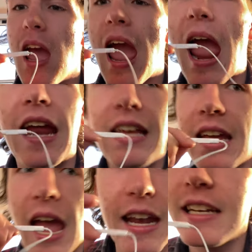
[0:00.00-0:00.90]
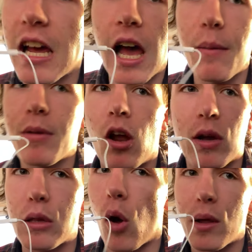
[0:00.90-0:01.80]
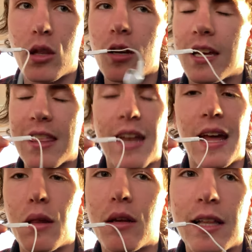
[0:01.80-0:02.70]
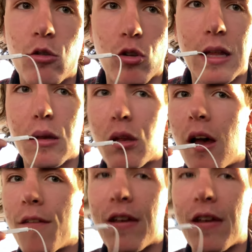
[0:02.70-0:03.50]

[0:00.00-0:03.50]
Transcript: Any type, you know, he's always going to get that nice clean release off.